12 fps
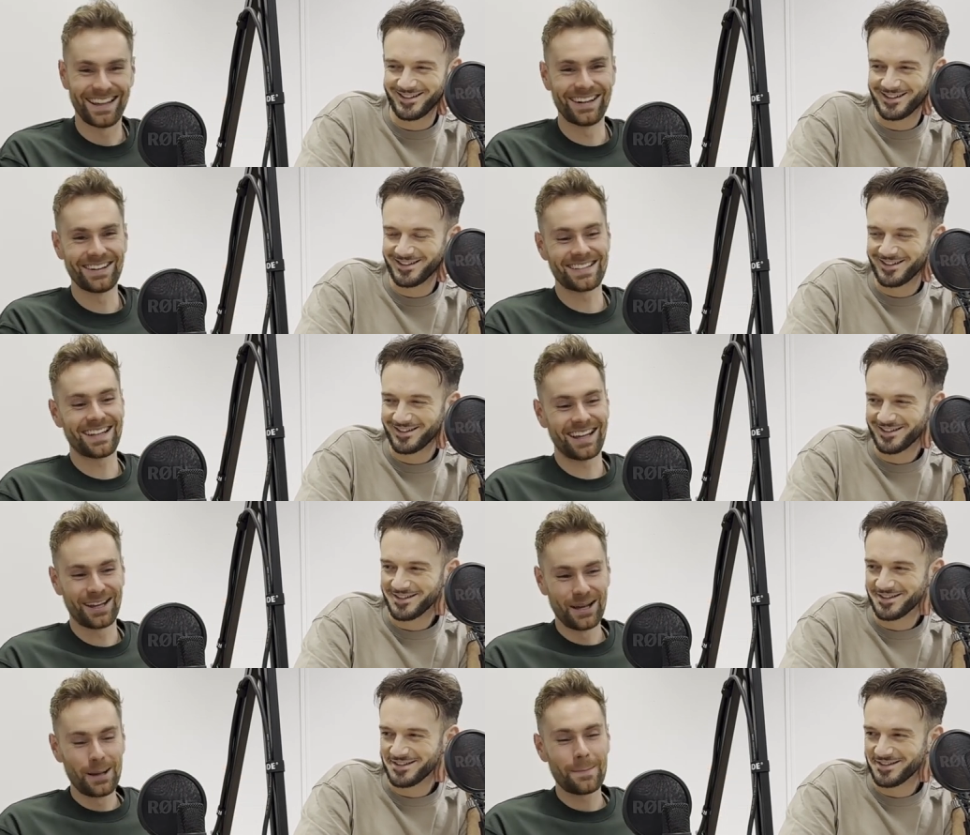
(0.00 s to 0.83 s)
Speaker 1: you know, it's like,
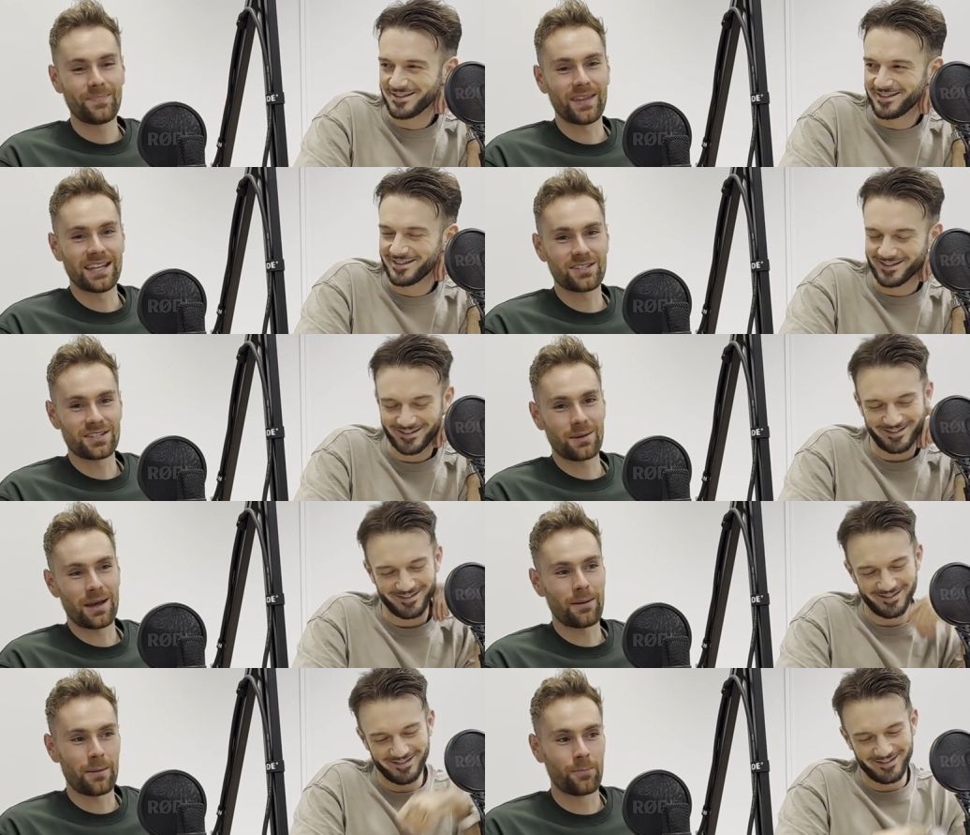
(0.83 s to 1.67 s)
it's just
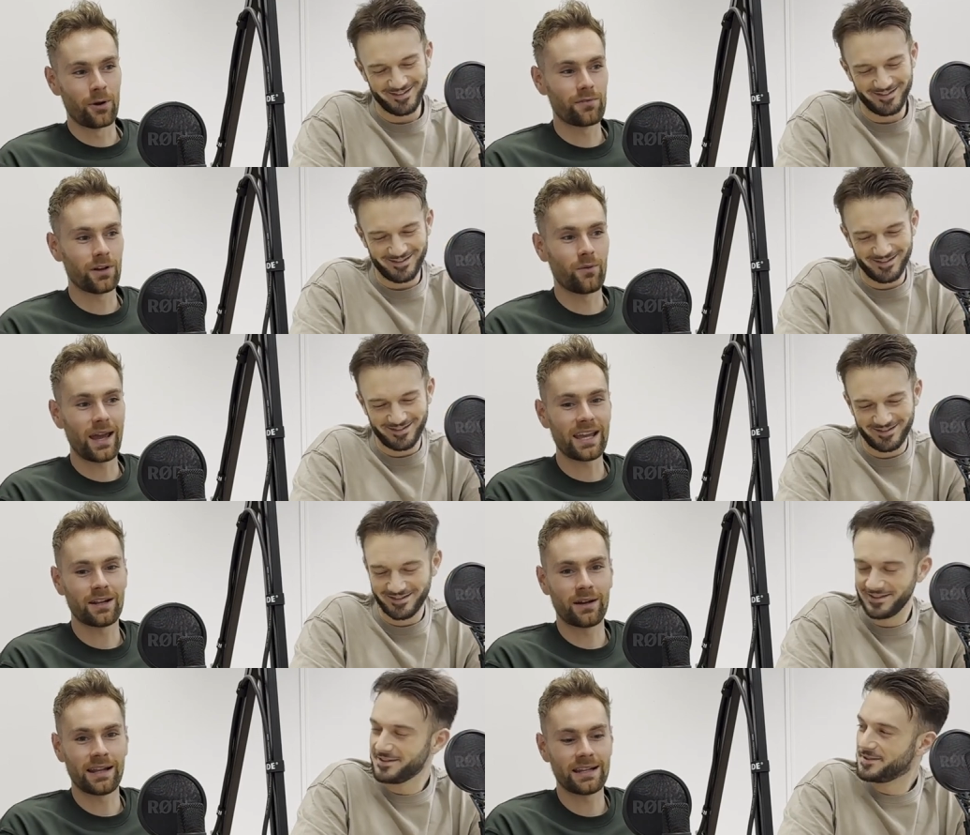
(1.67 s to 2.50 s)
a, a perfect way, you
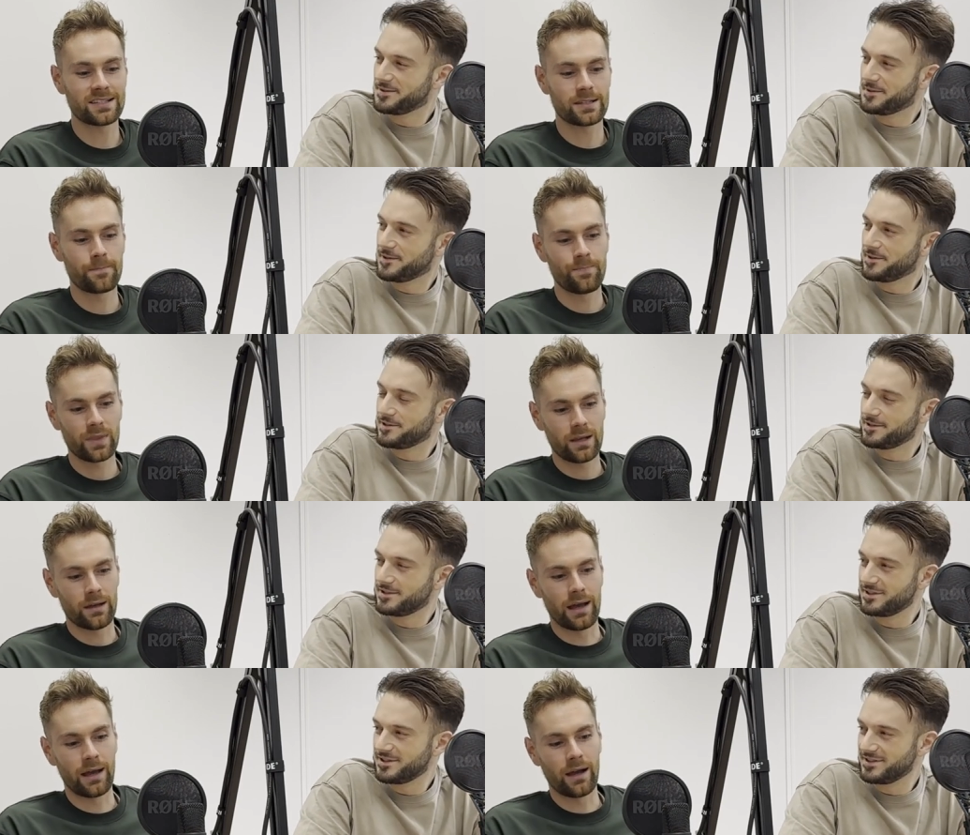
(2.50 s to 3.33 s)
know, and it's,
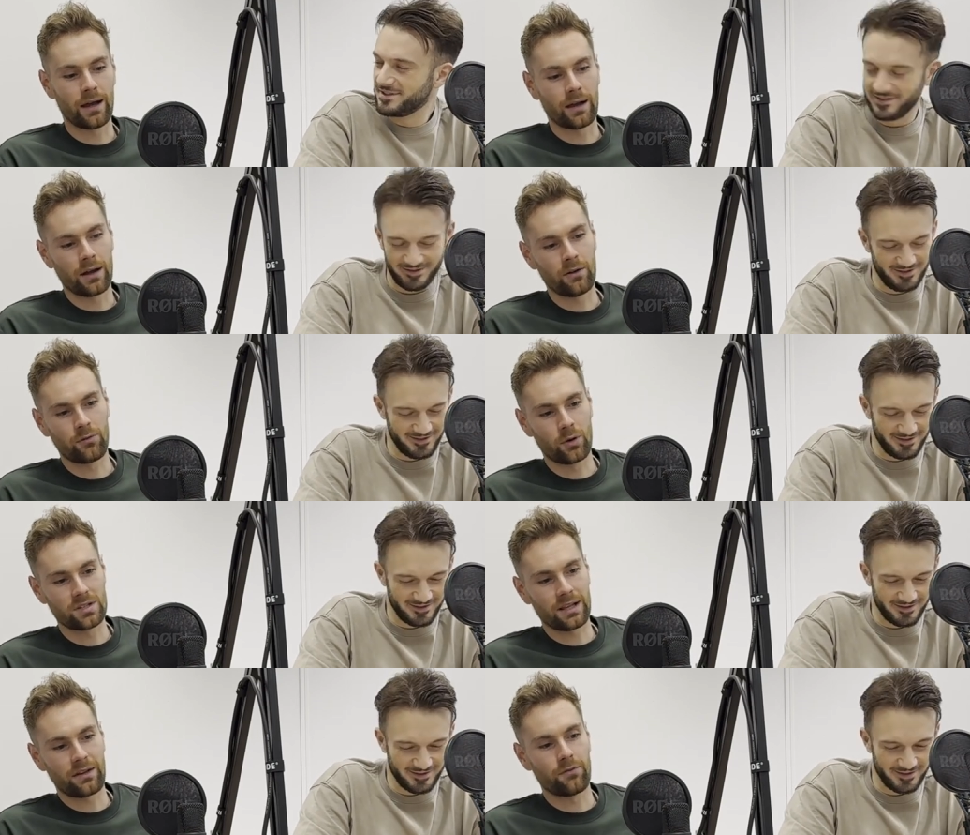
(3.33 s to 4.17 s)
uh, of
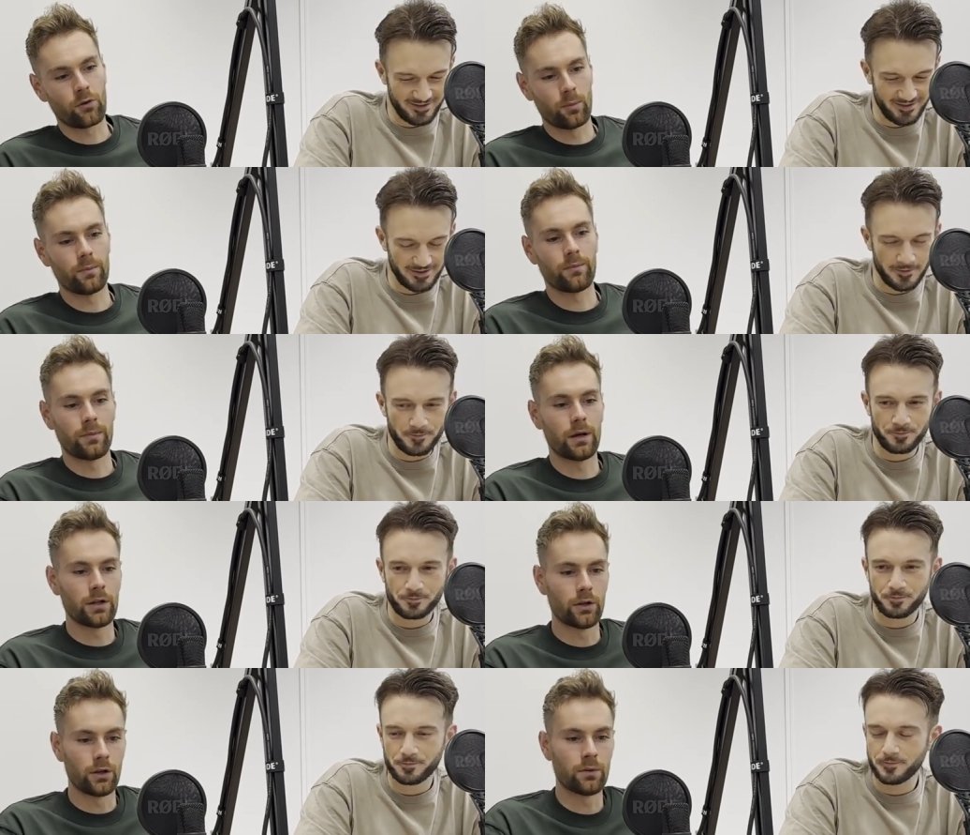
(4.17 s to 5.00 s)
course, like from
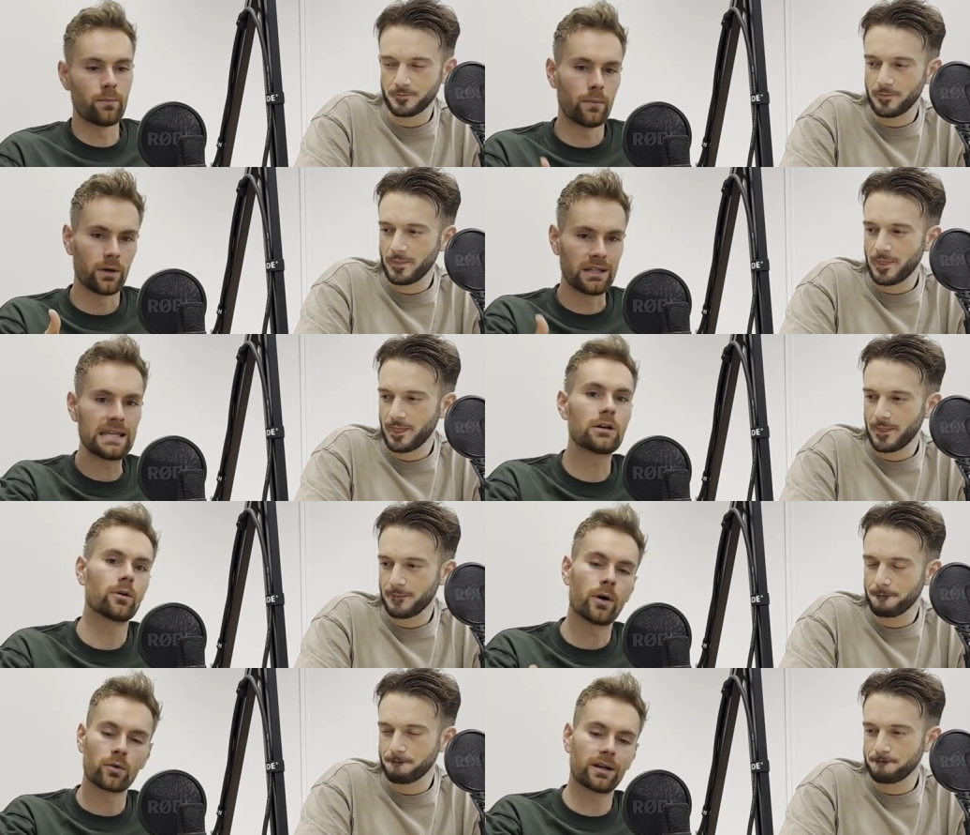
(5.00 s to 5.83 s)
an, an
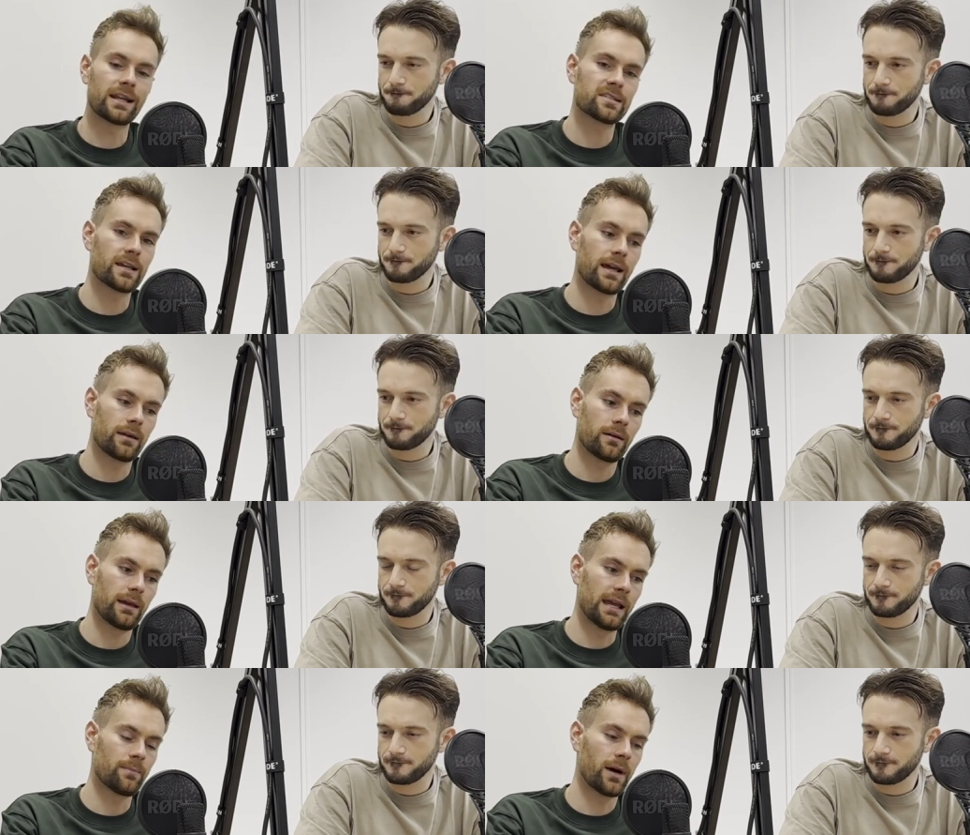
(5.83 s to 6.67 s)
commerce owner, let's say,
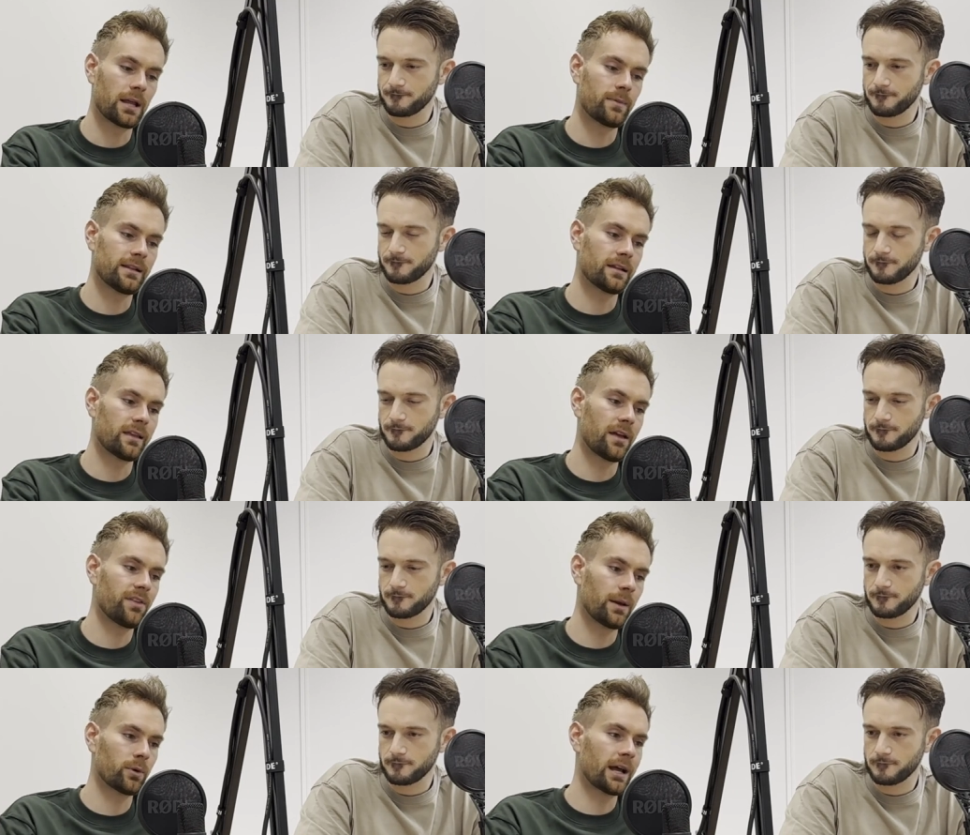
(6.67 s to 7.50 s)
it might be that they
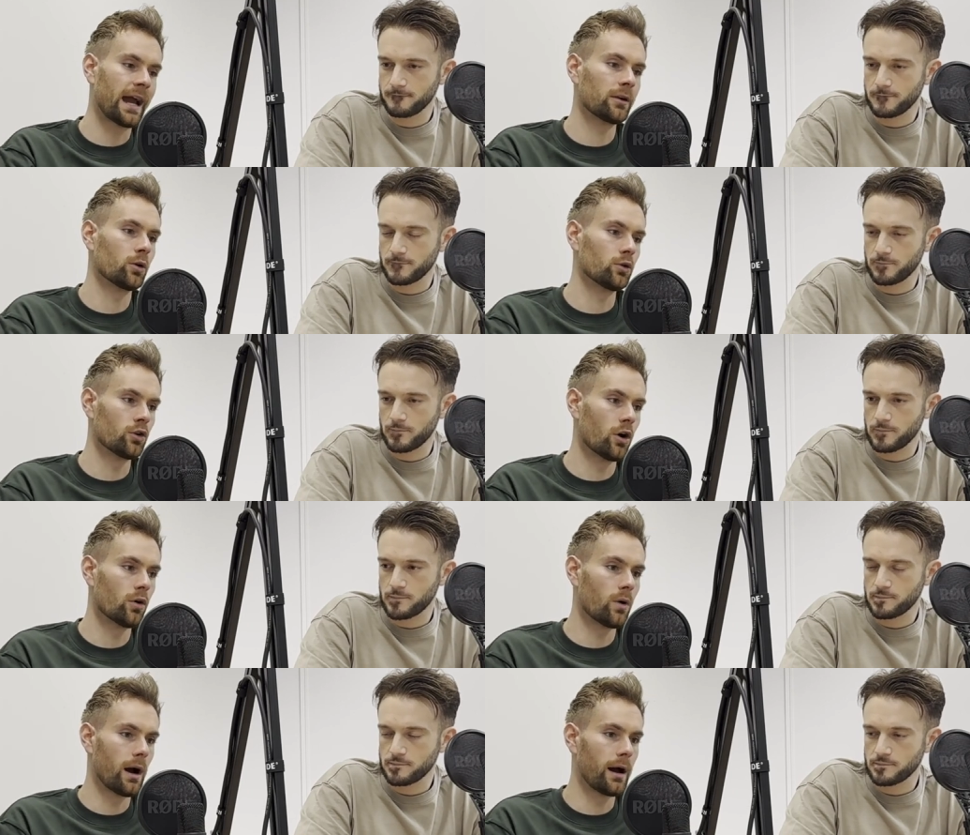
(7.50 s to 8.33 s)
think, but I don't
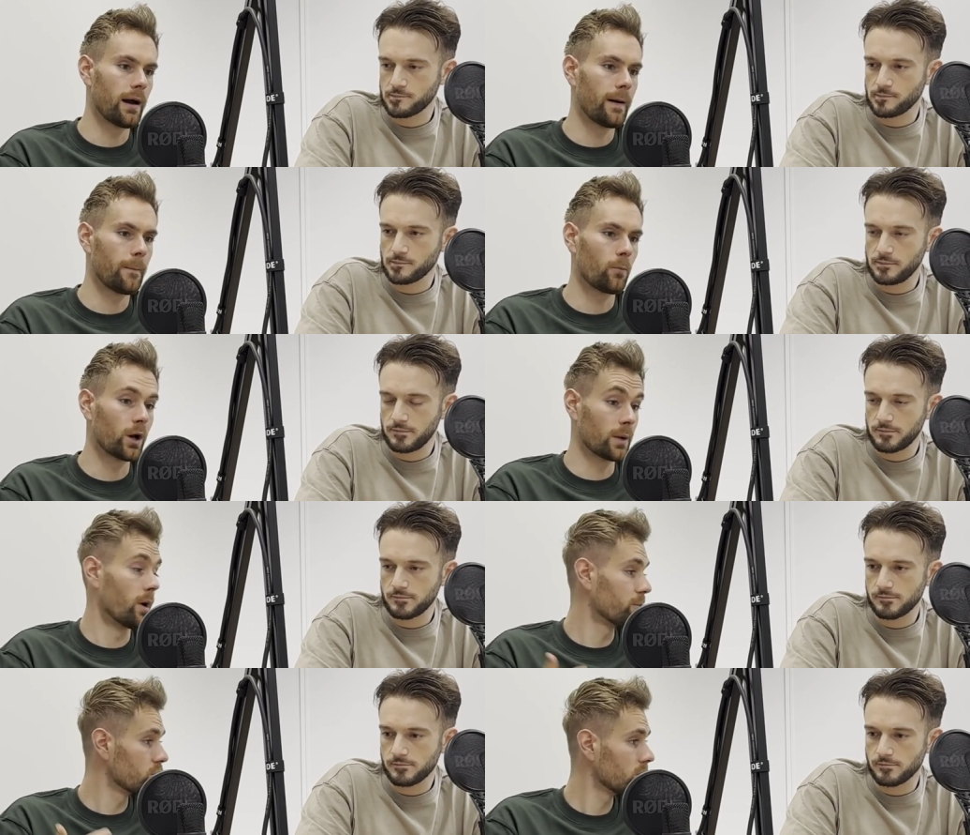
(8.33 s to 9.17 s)
know uh, what I'm
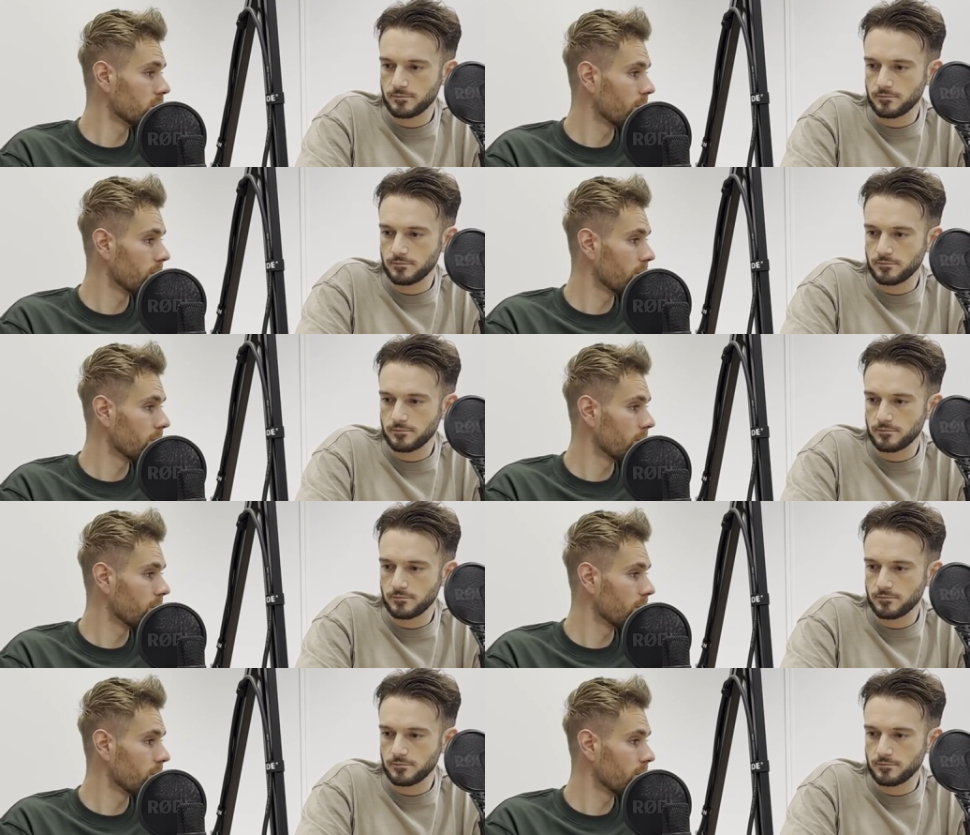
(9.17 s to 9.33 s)
up to.